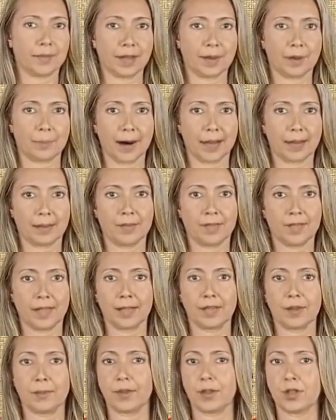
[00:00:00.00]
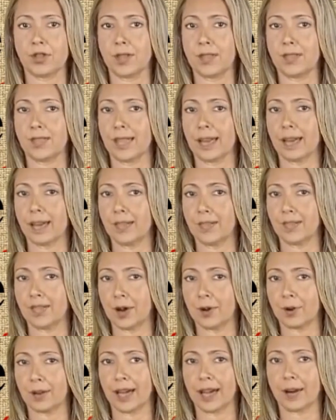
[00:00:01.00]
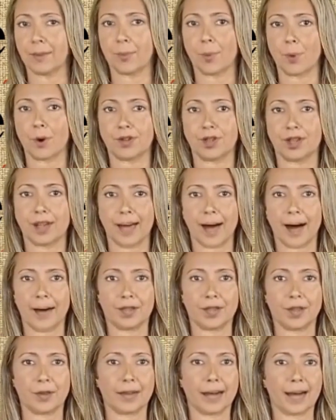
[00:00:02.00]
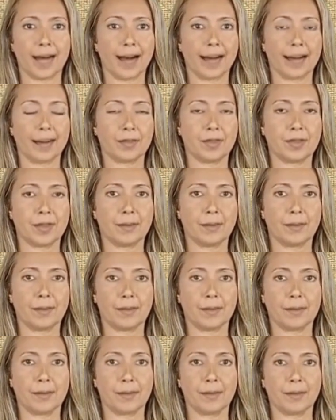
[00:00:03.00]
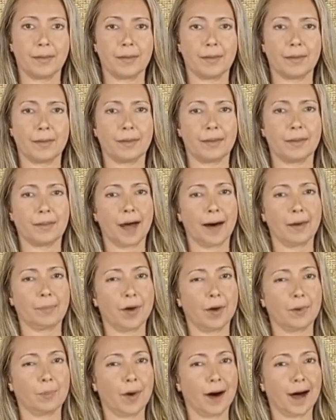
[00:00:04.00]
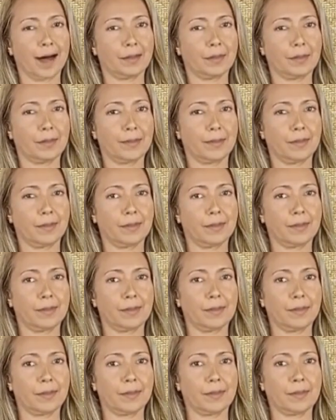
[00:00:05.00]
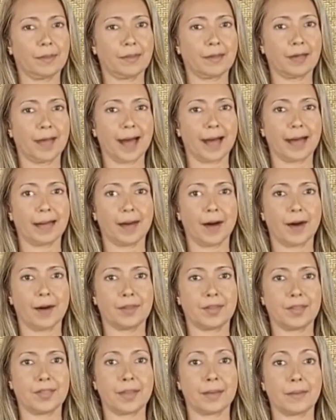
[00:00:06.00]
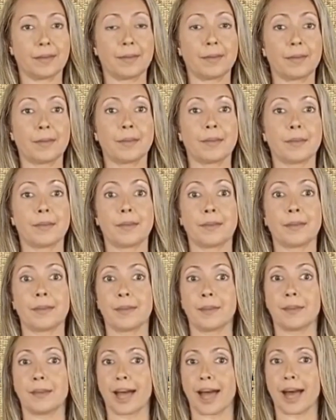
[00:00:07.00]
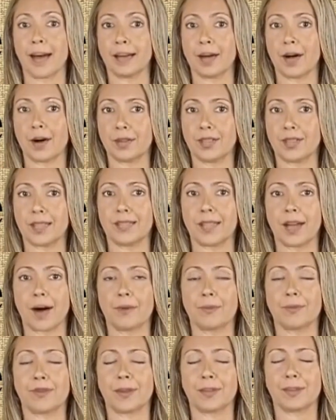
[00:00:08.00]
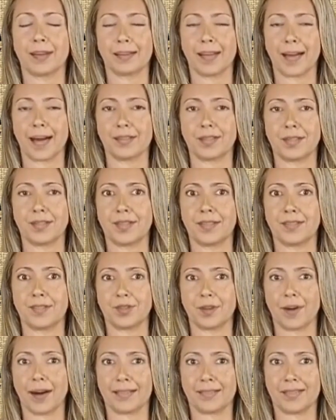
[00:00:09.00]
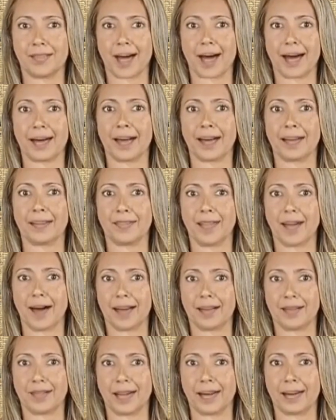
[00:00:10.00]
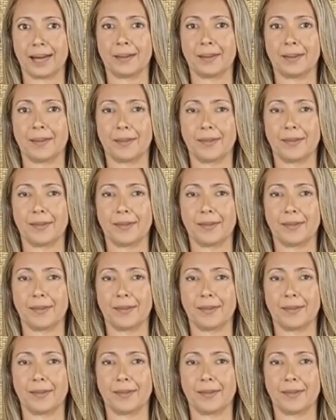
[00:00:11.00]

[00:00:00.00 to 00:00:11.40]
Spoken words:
to vitamin D deficiency, so keep watching until the end. Number 1. Hair loss. Hair loss is often connected to stress and anxiety.